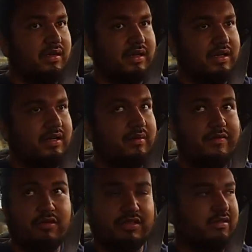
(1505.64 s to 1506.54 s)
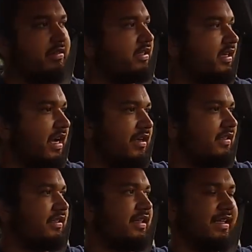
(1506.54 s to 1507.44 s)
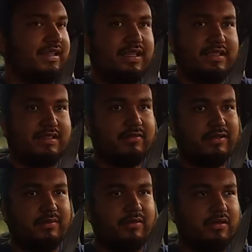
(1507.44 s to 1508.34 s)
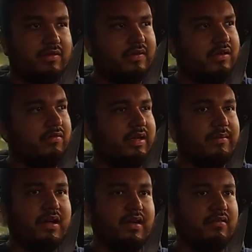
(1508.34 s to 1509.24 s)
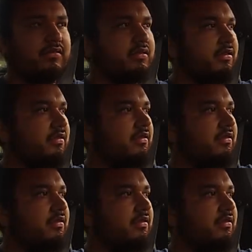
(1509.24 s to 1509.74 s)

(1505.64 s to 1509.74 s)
And of course it wasn't houses like this, it was more of remodels.